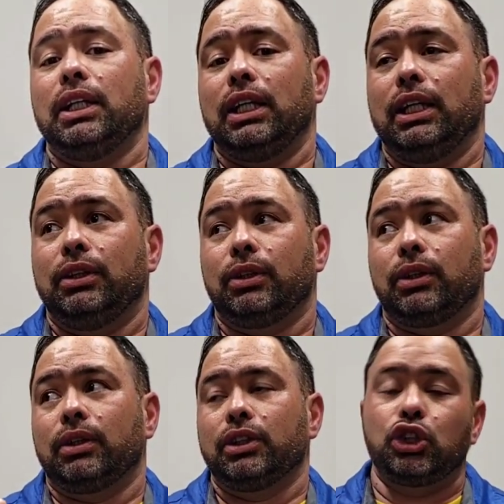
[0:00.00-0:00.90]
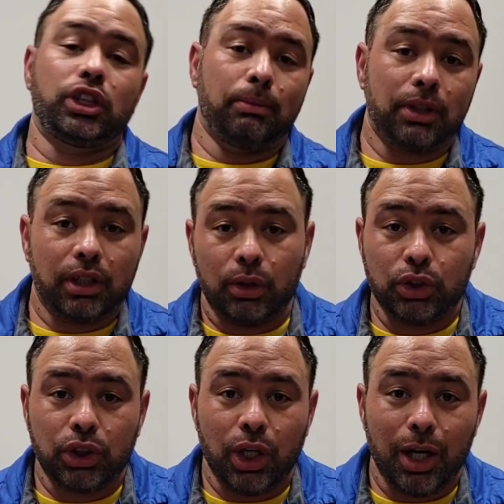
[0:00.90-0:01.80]
either some of the closing
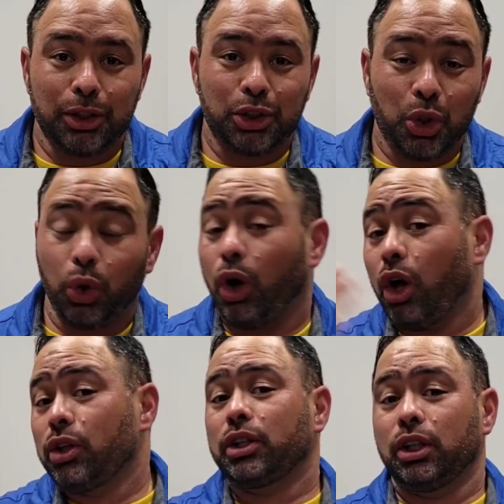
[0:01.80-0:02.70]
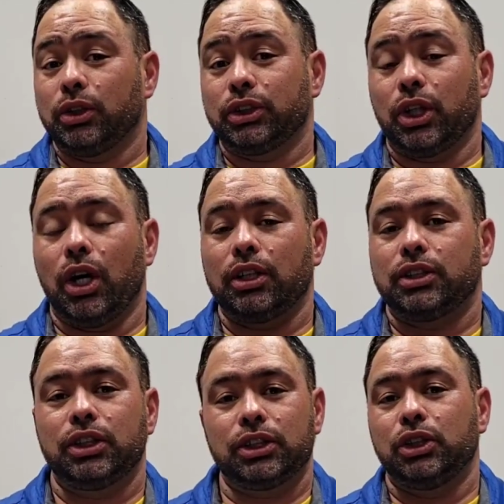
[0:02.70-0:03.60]
costs or all the closing costs.
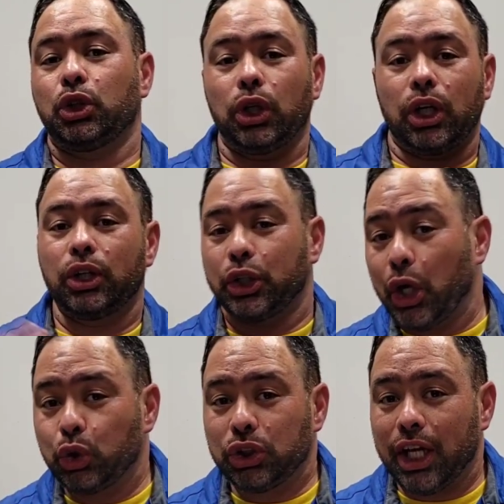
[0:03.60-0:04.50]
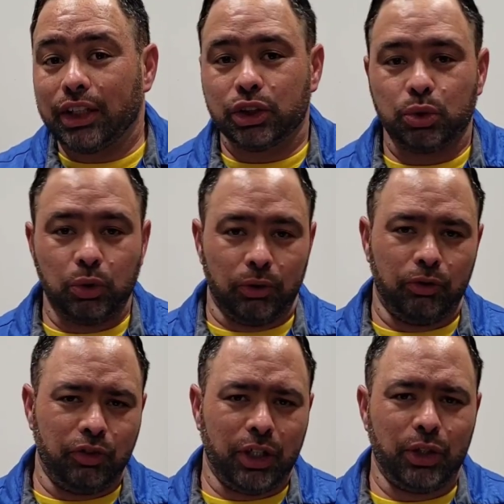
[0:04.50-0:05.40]
Just during our negotiations, we would
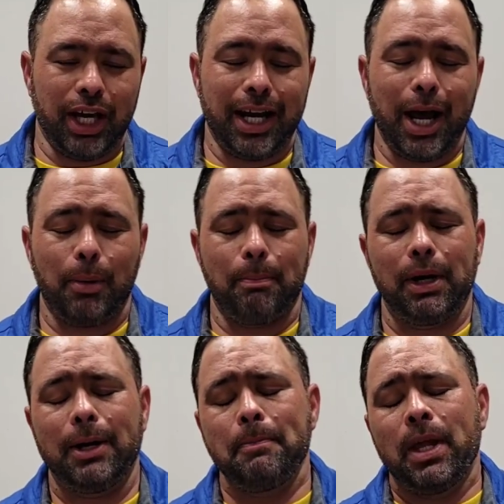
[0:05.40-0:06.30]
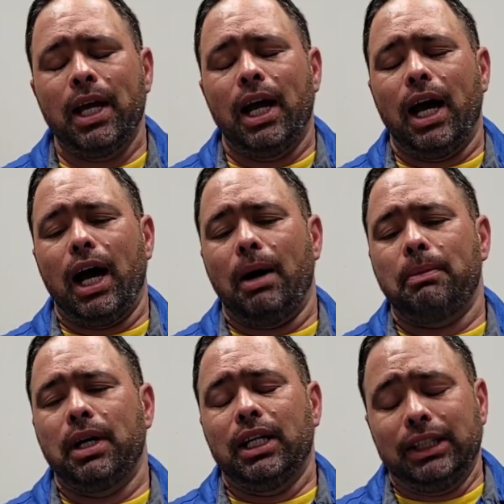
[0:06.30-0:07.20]
figure that out. But
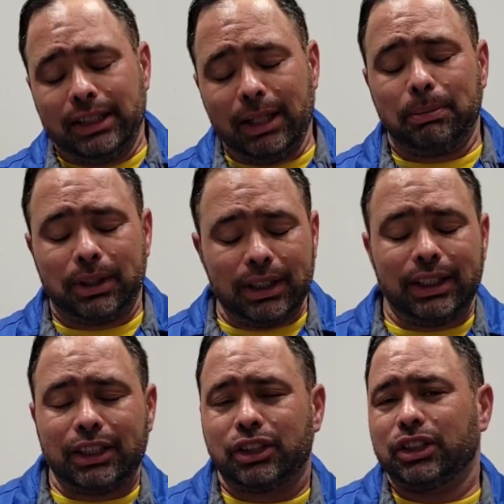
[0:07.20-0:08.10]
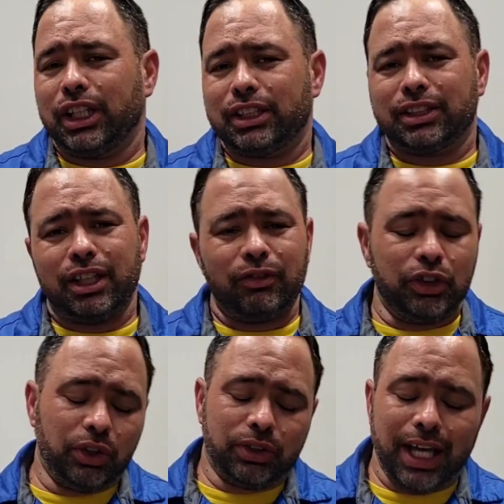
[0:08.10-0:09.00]
typically that's covering
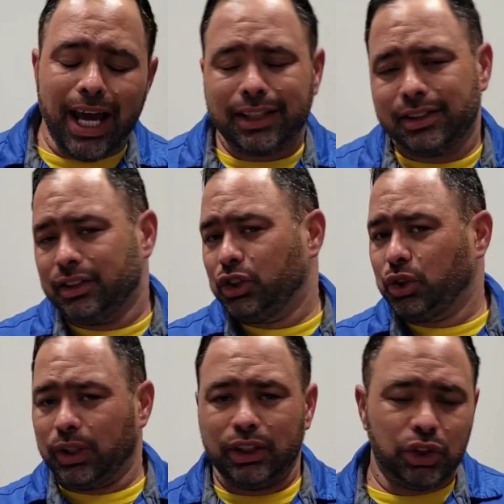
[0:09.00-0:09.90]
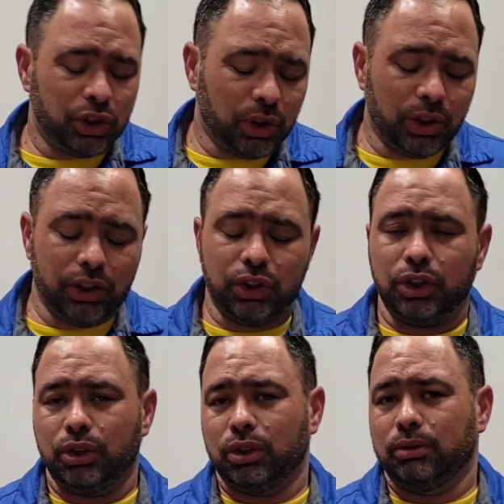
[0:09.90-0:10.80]
your taxes, your insurance,
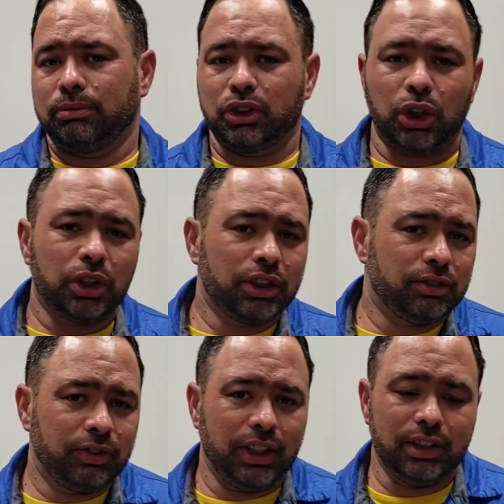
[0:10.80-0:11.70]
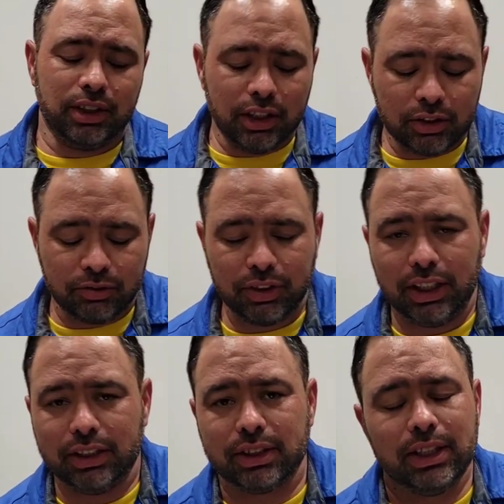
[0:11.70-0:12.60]
your attorney's fees, lender
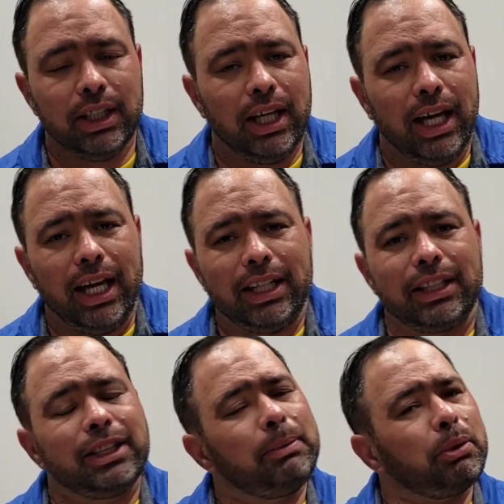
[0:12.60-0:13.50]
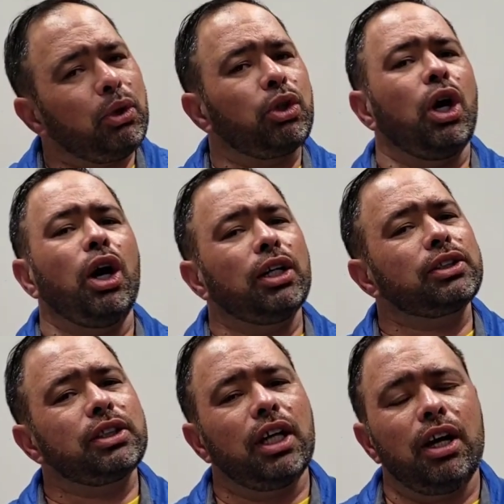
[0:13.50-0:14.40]
fees, and the typical
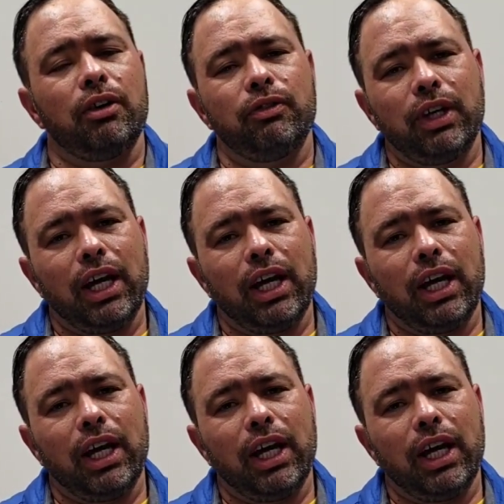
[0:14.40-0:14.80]
cost of